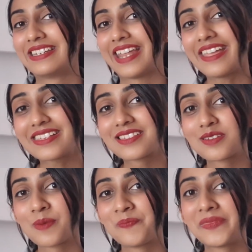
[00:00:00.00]

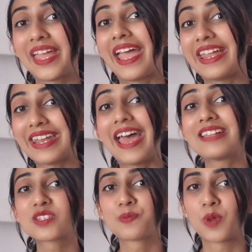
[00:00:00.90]
Next,
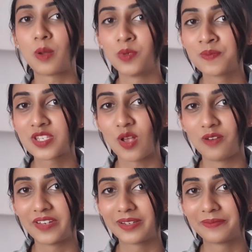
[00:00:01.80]
enhance problem
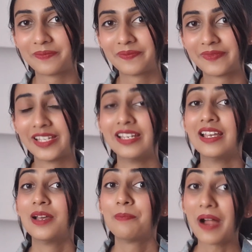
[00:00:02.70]
solving.
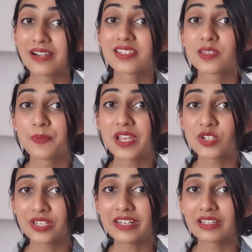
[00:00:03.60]

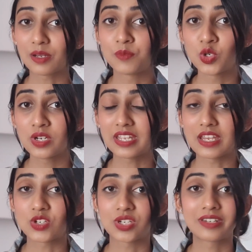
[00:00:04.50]
Participation in
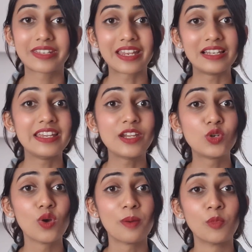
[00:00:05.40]
communication can
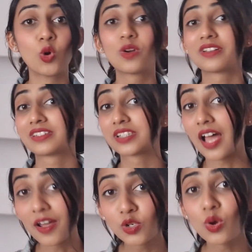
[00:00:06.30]
lead to a more
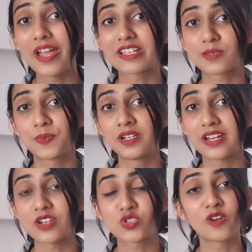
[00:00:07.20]
thorough
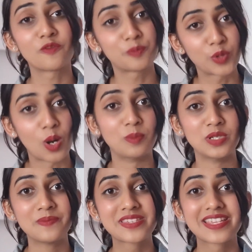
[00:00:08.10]
exploration of
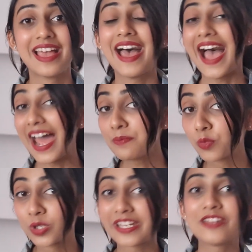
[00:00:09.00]
problems
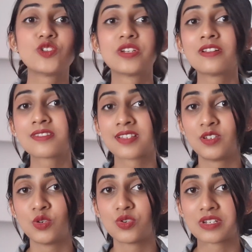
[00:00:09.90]
and potential
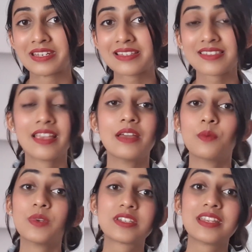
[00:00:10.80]
solutions,
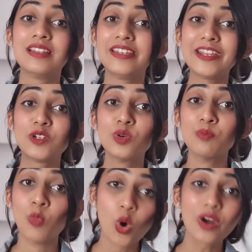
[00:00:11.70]
which can lead to
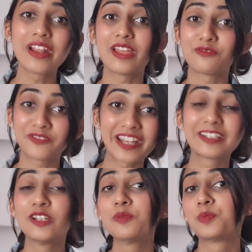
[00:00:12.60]
more
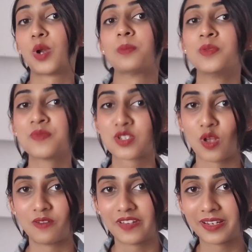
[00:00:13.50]
effective problem
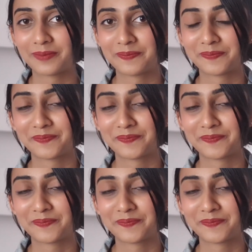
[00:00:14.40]
solving.